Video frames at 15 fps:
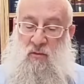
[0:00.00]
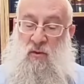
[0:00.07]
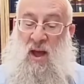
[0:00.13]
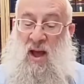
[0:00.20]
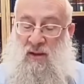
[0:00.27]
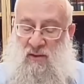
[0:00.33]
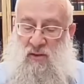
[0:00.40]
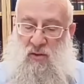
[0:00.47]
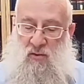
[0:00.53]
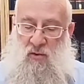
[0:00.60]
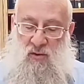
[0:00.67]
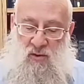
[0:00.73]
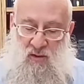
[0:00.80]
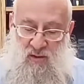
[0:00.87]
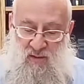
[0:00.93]
acted
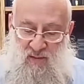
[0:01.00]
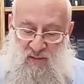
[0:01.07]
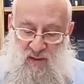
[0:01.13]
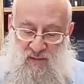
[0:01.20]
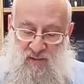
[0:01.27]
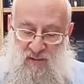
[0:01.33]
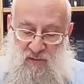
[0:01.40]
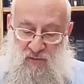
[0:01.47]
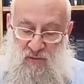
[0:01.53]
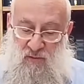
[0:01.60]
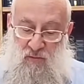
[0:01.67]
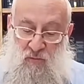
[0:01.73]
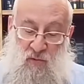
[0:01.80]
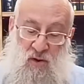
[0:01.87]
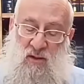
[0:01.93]
accordingly, did that sin.
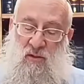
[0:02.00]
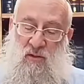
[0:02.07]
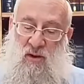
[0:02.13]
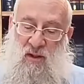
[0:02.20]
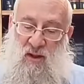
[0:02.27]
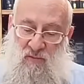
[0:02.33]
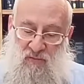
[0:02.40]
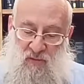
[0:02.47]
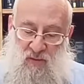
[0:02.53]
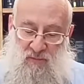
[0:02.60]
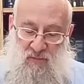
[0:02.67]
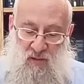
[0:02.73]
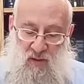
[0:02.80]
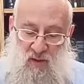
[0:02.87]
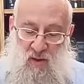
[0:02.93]
Where do they learn it out
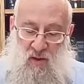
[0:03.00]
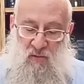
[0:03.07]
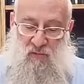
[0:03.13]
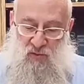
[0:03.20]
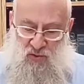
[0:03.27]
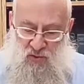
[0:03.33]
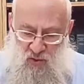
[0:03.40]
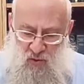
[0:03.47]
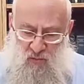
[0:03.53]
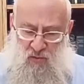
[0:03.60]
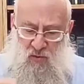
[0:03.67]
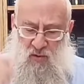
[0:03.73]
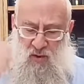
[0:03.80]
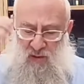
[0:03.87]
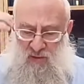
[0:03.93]
from? For
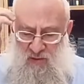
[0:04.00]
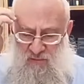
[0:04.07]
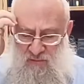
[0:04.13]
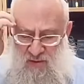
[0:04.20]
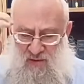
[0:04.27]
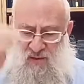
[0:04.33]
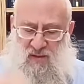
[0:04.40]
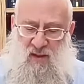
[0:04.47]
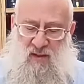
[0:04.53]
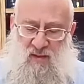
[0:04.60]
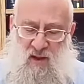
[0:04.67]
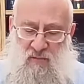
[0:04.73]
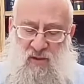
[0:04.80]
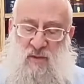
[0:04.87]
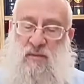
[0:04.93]
Shlomo held a feast at that
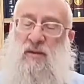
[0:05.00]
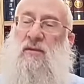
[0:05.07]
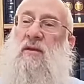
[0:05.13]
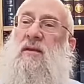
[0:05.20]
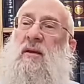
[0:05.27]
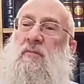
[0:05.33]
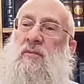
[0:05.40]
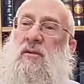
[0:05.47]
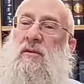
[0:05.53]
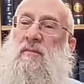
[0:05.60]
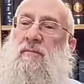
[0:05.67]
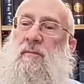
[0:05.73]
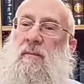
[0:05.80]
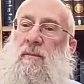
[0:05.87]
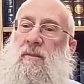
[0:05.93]
time. When he built the
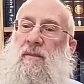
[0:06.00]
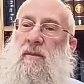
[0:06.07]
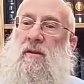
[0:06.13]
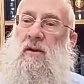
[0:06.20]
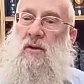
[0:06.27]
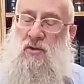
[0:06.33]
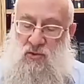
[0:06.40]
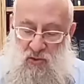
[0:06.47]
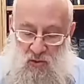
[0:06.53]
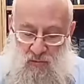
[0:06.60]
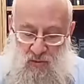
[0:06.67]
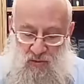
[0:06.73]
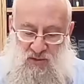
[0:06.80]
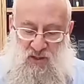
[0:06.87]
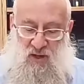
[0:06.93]
temple,
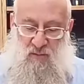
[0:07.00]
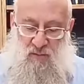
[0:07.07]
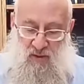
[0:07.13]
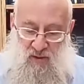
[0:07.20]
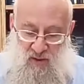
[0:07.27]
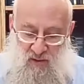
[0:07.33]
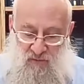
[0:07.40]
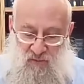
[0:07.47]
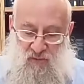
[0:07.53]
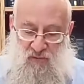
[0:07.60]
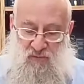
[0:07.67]
Shlomo celebrated for